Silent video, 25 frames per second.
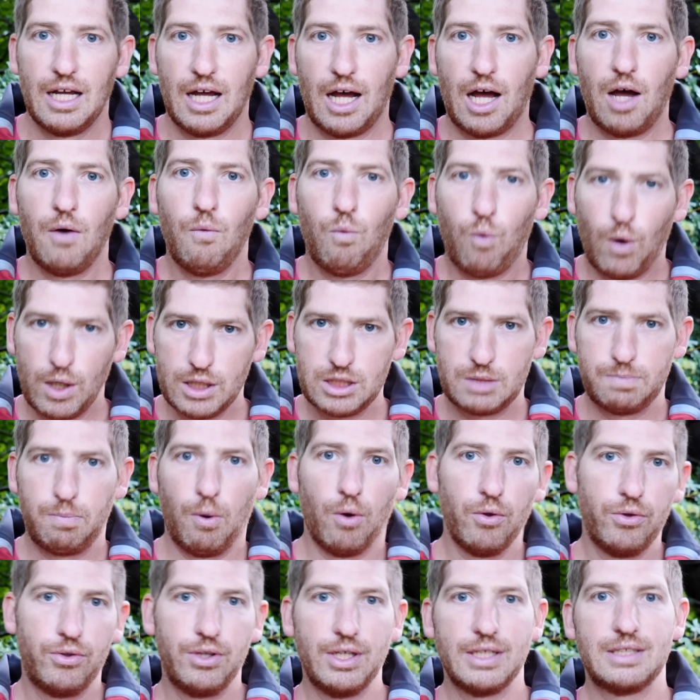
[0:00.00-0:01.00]
Uh, once
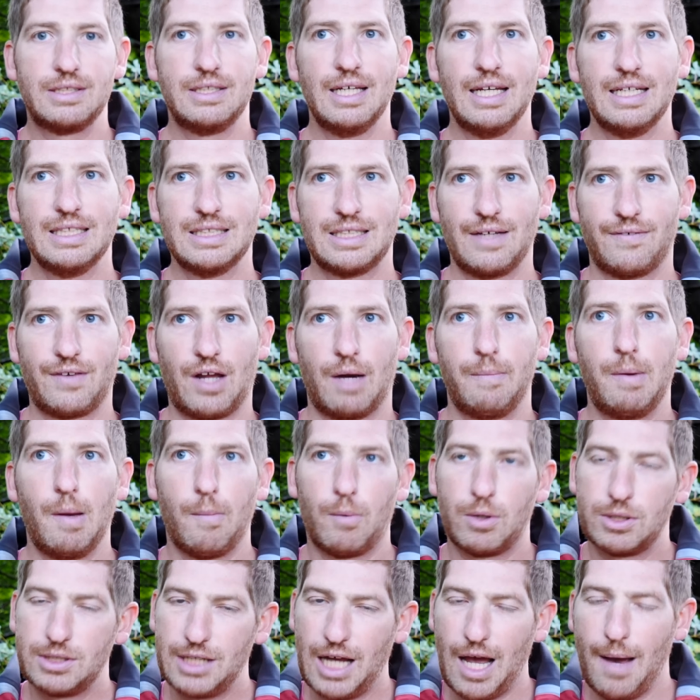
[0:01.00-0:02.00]
both of these things, I've got a
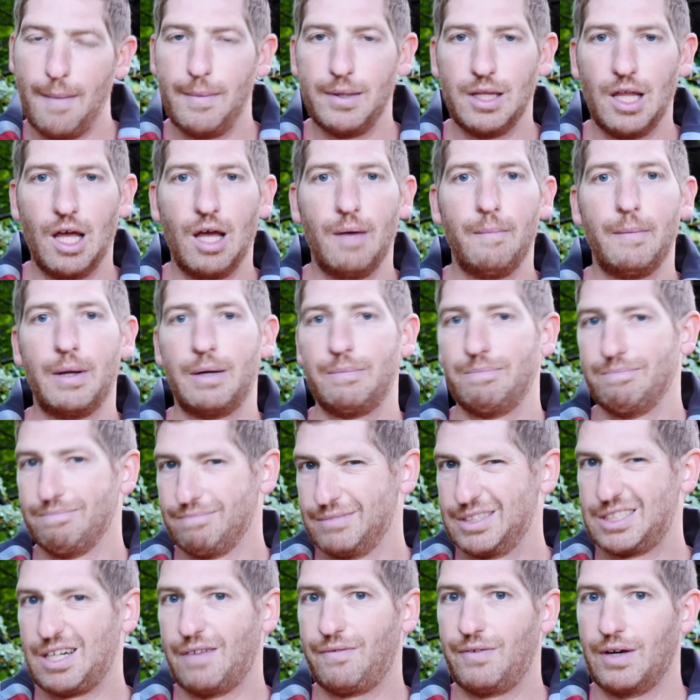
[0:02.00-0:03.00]
bit more time on them and
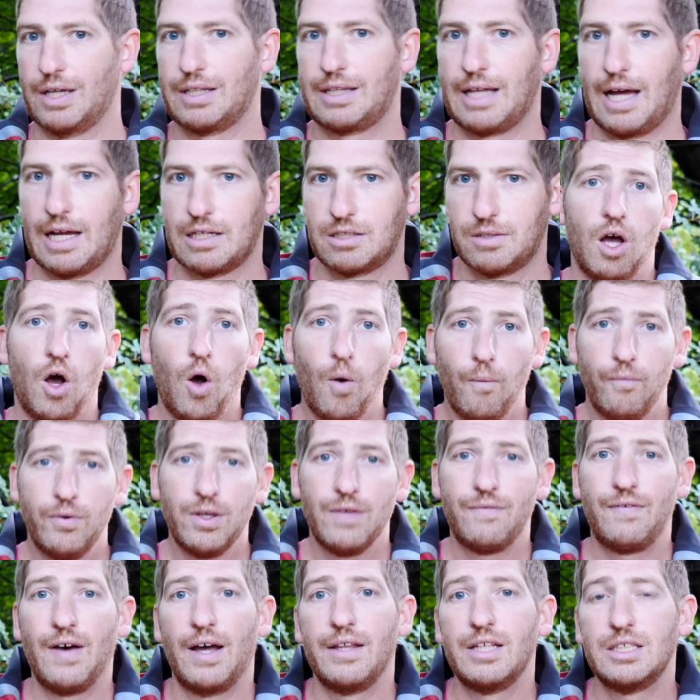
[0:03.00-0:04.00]
stuff like that.
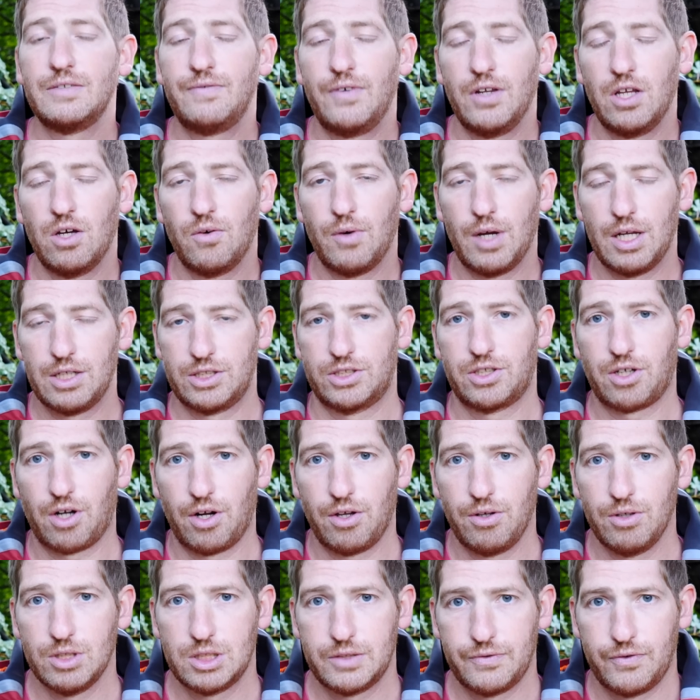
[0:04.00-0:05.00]
Hopefully you found this video interesting or
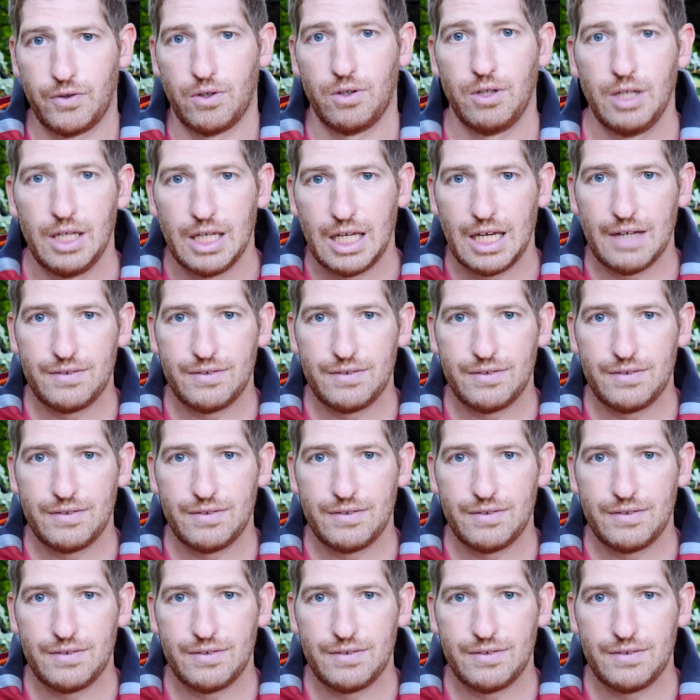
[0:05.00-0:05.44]
useful.